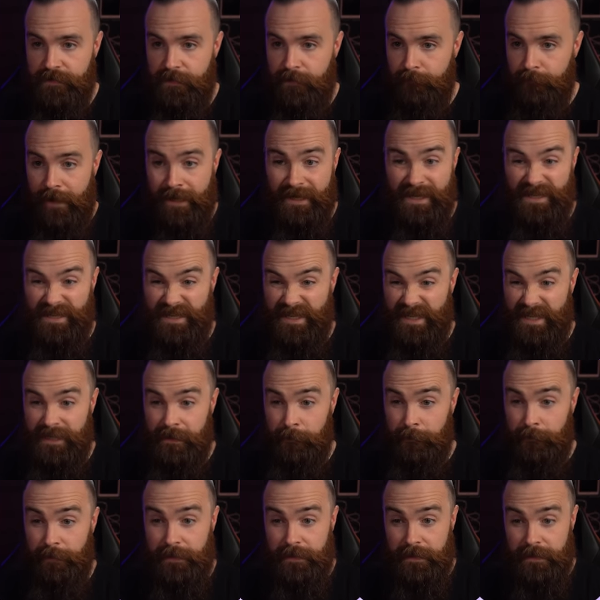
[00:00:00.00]
Mine is E N
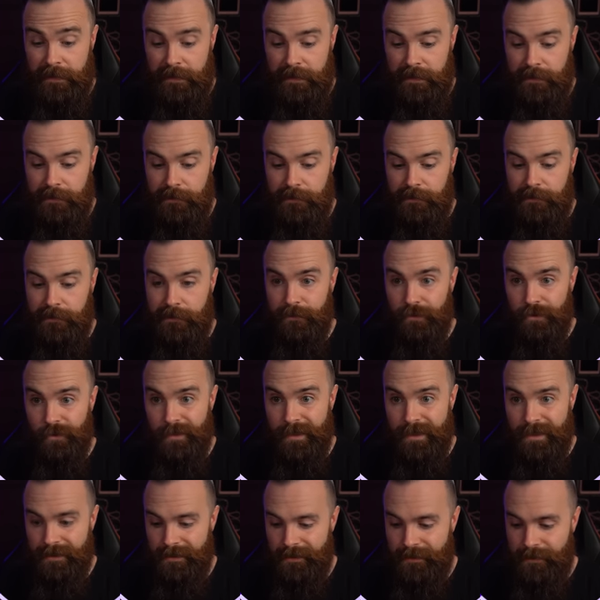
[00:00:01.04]
P zero
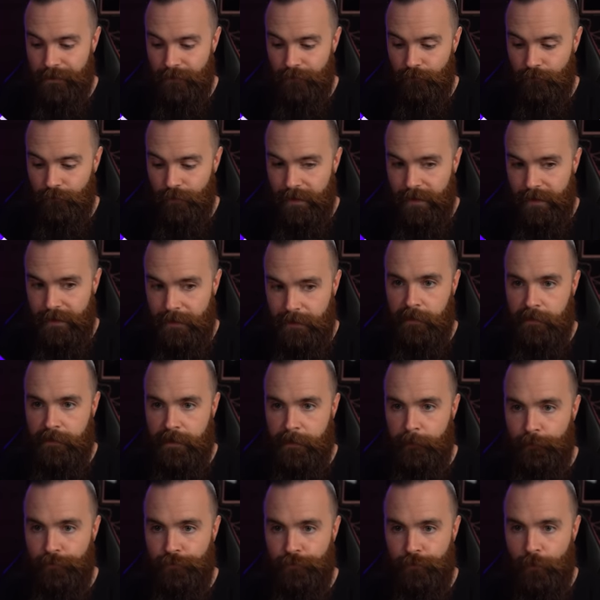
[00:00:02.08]
S three, then
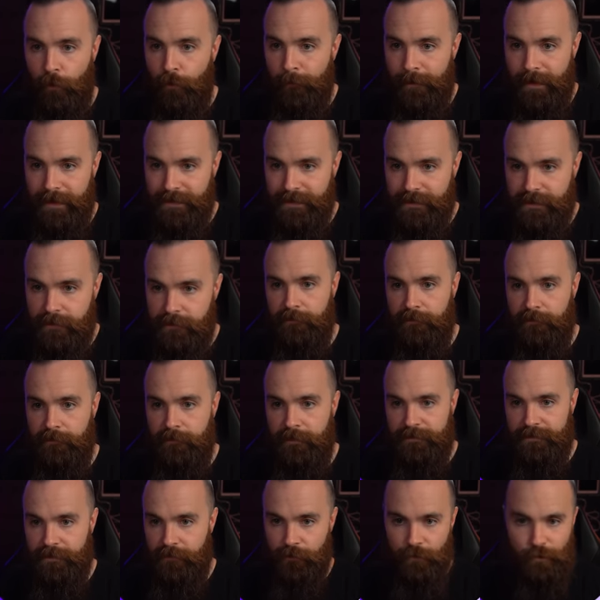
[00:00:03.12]
promisc, that's
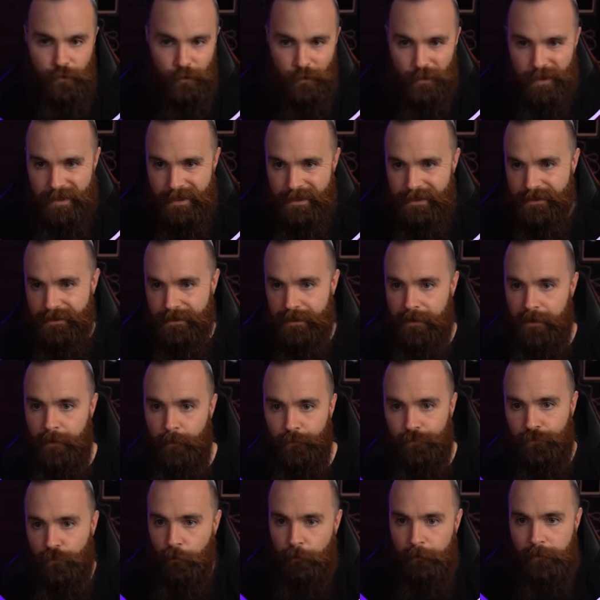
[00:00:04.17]
how the cool kids say it,
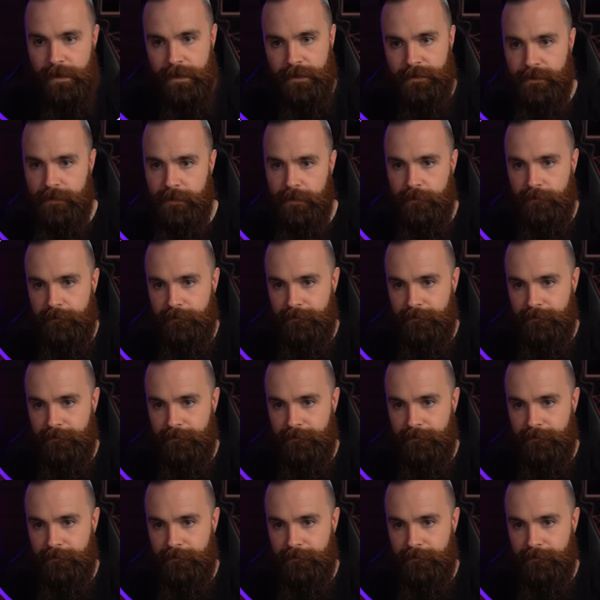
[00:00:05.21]
promisc.